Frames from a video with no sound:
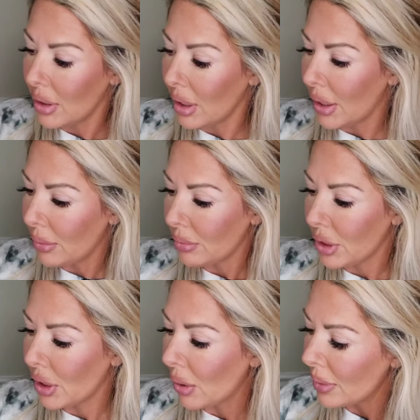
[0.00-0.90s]
You know,
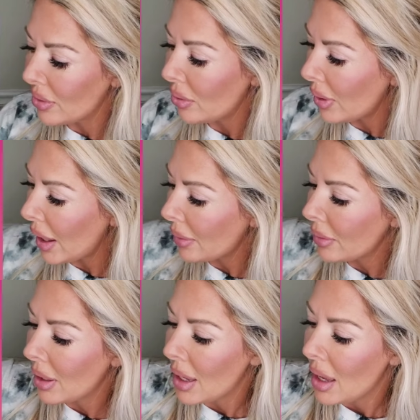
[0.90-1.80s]
you could always do that.
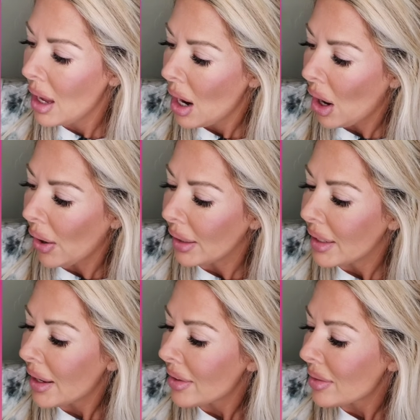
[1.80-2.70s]
All right,
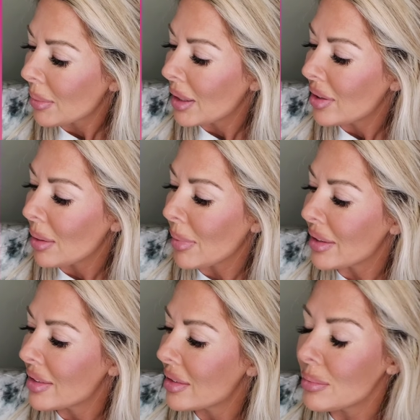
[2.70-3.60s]
next I'm going to take my
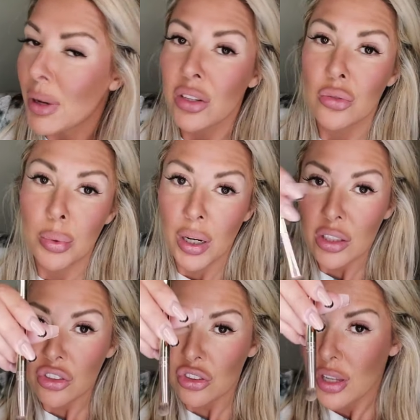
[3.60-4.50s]
smudge
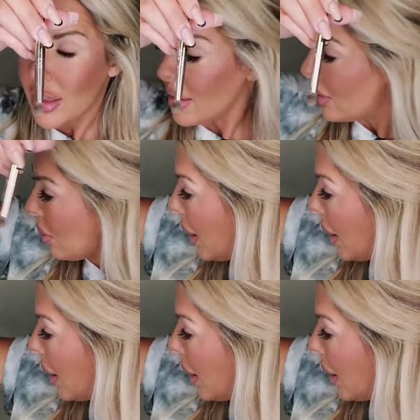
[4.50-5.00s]
brush, this